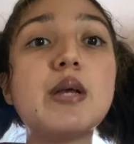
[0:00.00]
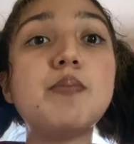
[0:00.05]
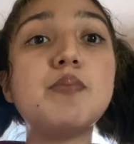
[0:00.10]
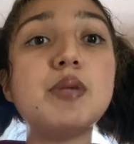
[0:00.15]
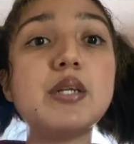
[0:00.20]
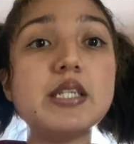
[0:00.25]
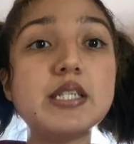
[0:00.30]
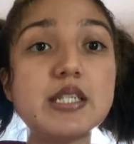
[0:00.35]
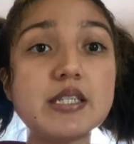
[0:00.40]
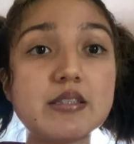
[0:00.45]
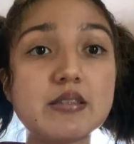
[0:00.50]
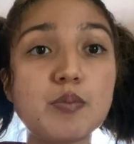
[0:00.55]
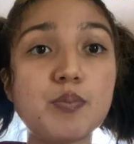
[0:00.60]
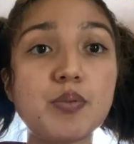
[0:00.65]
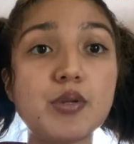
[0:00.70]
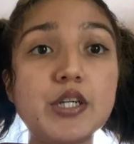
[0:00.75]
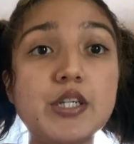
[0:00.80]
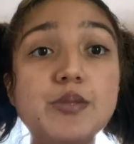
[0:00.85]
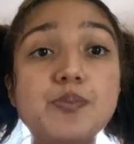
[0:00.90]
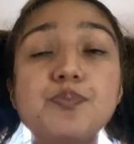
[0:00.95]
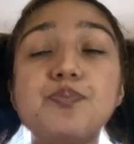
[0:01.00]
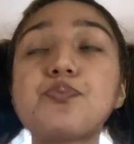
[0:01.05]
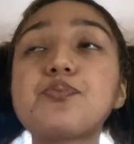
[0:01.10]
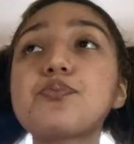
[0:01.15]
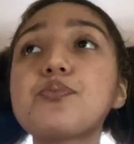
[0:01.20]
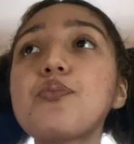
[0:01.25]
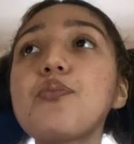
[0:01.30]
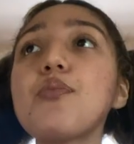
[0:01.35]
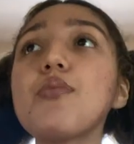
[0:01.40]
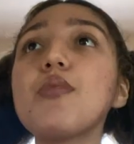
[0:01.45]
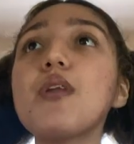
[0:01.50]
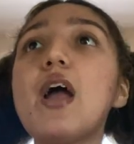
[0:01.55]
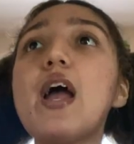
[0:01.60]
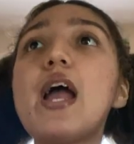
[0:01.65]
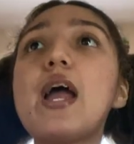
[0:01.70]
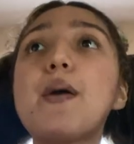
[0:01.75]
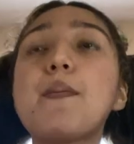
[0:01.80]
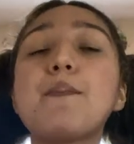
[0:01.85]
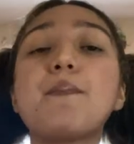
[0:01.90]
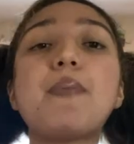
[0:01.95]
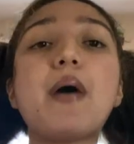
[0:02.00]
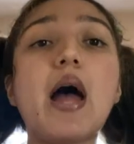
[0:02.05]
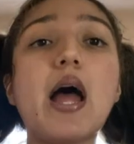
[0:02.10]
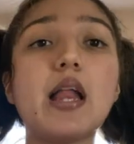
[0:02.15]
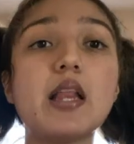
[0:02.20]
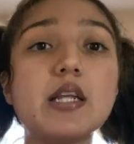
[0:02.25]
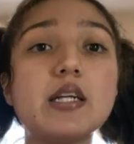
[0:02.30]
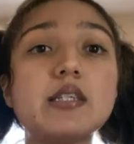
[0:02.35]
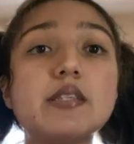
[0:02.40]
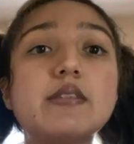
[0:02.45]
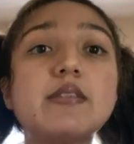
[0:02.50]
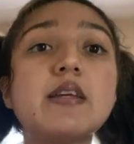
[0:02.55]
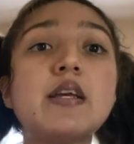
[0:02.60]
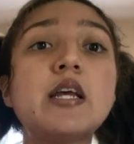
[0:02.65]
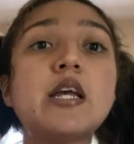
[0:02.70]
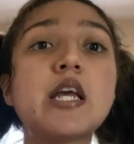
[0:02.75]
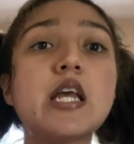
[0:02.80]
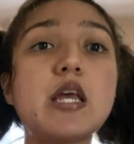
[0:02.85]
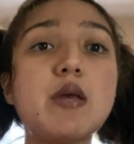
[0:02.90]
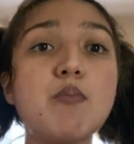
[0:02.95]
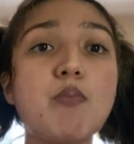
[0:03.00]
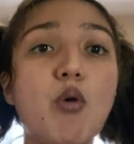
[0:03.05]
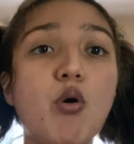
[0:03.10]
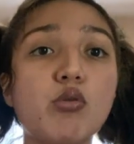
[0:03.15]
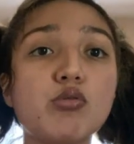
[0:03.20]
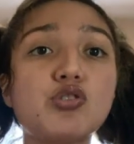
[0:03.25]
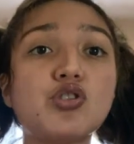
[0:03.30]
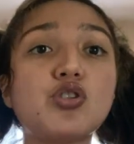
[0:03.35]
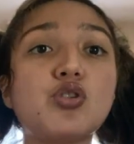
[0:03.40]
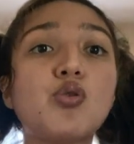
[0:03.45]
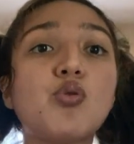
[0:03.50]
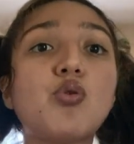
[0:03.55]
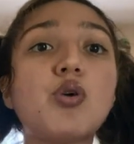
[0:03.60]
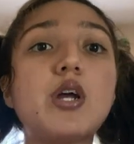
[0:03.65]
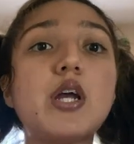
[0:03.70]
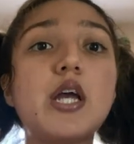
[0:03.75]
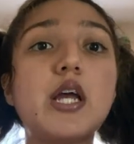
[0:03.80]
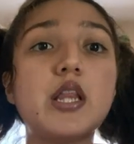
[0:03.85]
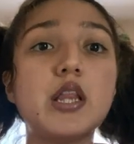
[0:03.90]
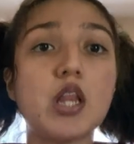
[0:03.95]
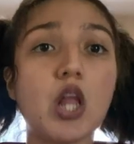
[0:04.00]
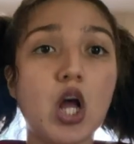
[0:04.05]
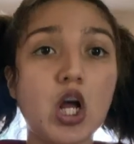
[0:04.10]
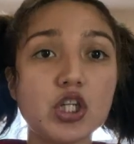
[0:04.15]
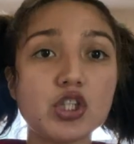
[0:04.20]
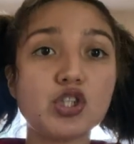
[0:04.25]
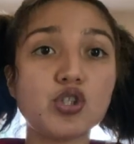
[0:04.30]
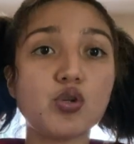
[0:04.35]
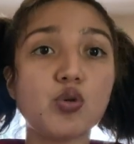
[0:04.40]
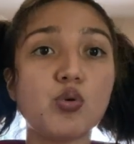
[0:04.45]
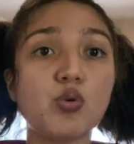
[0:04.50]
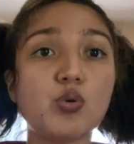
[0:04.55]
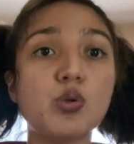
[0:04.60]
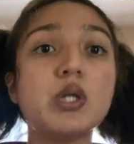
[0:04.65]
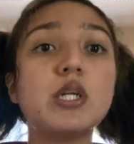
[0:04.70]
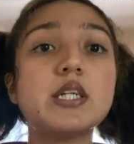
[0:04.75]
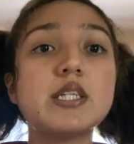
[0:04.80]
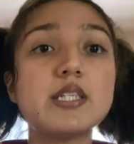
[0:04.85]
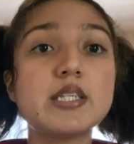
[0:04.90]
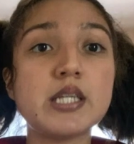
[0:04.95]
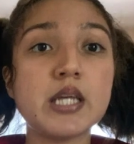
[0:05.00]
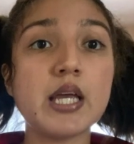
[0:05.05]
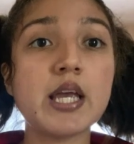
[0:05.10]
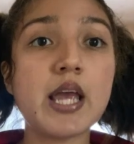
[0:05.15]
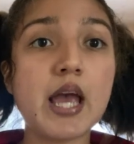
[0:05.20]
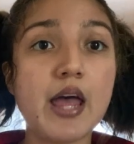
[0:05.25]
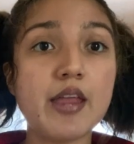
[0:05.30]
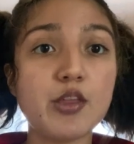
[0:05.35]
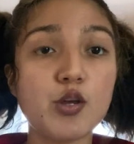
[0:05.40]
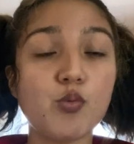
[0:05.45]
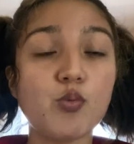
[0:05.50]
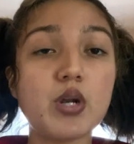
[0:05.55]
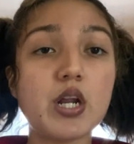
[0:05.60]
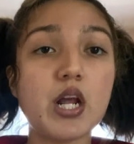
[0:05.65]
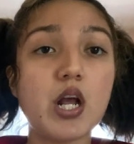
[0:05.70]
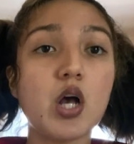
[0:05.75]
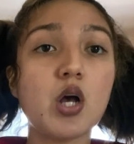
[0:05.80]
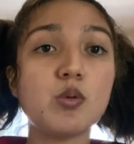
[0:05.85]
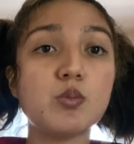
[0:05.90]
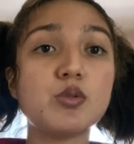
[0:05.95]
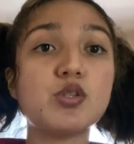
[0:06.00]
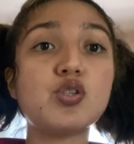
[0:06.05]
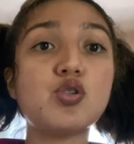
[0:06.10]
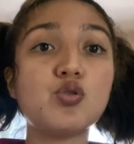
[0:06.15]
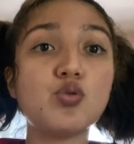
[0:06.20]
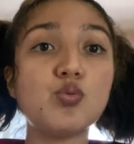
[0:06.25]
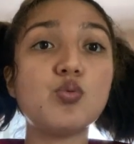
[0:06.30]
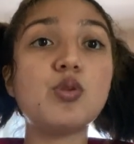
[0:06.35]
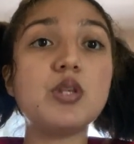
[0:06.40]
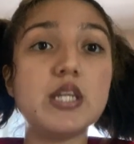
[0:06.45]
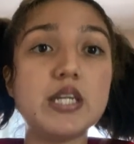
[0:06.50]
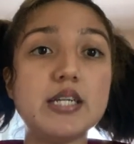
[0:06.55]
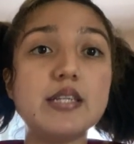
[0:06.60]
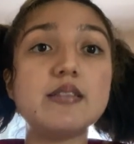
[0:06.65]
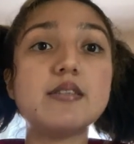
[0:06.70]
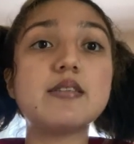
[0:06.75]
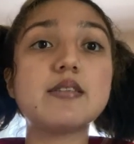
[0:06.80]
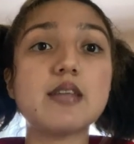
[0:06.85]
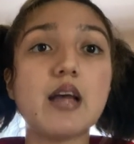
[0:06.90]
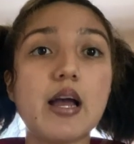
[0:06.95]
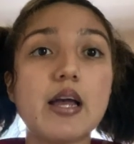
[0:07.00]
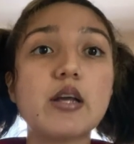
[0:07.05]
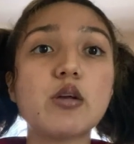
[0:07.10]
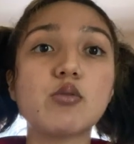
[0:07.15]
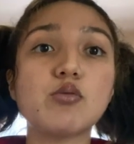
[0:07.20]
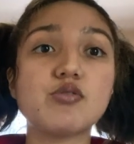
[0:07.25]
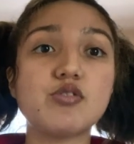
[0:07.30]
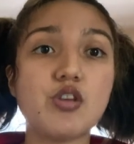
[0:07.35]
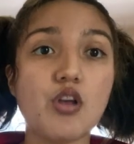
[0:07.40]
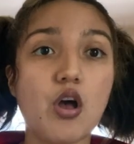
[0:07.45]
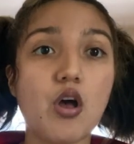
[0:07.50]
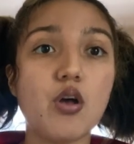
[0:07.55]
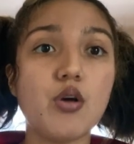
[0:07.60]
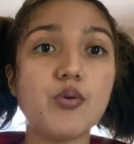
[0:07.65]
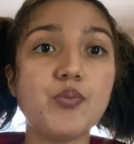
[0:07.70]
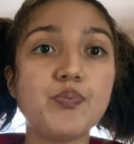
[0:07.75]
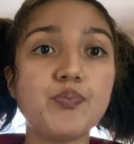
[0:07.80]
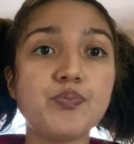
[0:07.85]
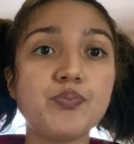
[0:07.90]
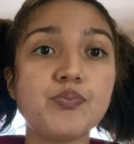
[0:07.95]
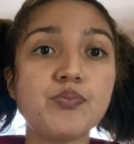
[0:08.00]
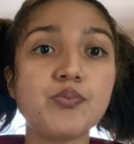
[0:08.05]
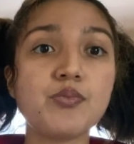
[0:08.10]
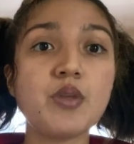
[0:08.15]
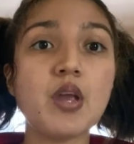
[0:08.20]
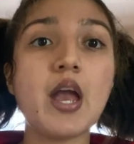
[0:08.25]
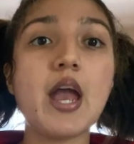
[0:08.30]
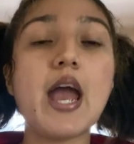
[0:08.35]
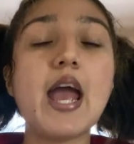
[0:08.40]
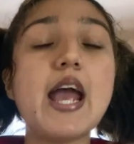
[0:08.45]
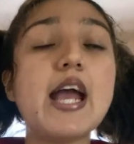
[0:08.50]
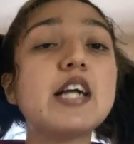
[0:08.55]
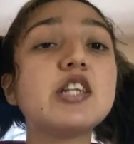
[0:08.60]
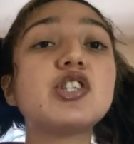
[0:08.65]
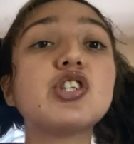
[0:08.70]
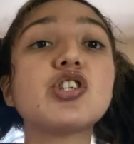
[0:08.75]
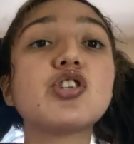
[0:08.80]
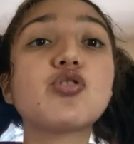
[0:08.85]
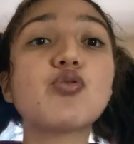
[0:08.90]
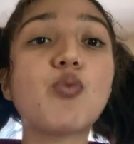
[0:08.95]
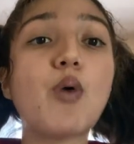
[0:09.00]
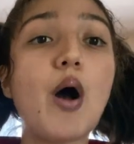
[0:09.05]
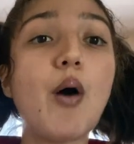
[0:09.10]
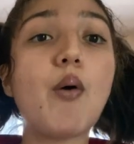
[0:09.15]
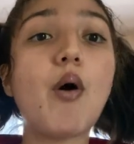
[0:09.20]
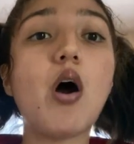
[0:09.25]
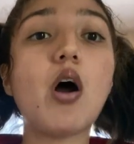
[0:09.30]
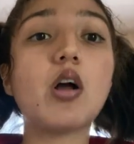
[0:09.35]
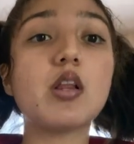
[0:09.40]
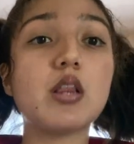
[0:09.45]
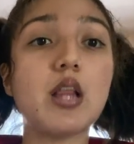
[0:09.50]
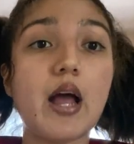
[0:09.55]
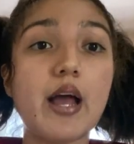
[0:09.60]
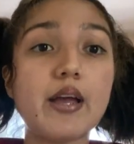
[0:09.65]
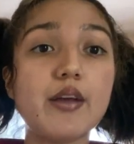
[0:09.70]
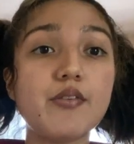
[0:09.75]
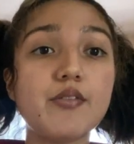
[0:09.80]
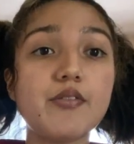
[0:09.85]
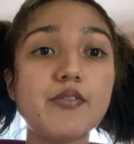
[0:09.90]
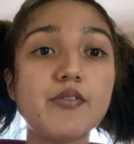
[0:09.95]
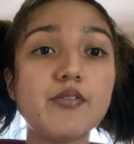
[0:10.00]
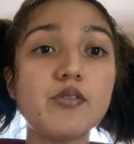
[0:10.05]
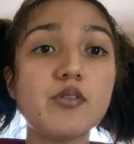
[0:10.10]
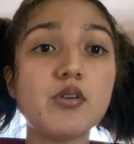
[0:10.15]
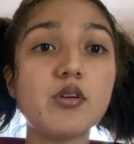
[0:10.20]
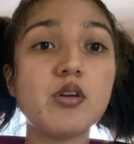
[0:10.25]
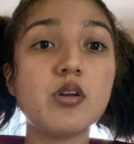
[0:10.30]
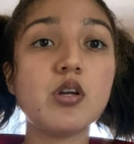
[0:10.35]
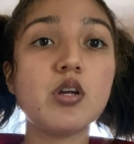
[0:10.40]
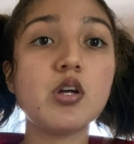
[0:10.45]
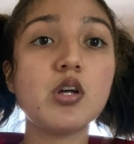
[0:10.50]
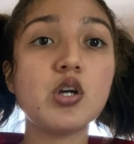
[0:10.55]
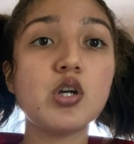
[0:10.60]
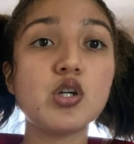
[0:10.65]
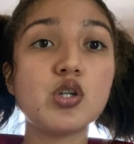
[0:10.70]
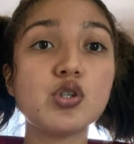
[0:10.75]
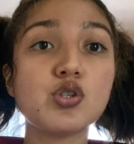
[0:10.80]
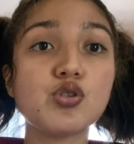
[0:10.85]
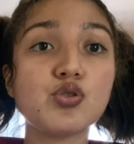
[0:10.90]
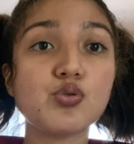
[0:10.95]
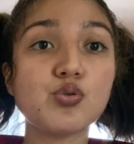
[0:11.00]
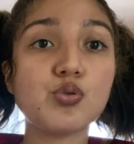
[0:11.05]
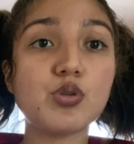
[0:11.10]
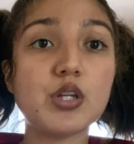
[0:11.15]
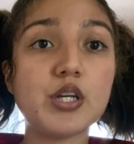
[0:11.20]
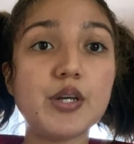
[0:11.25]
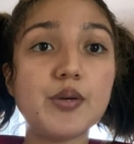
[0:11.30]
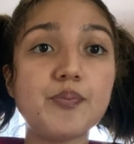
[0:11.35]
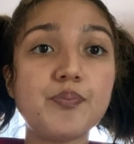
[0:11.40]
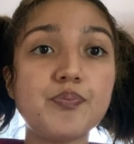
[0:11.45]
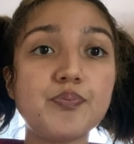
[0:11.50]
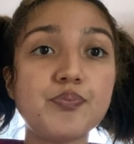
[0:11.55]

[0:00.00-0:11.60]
and be disciplined and balance emotional and logical together when it comes to these cycles, y'all. And just throughout our life, truly.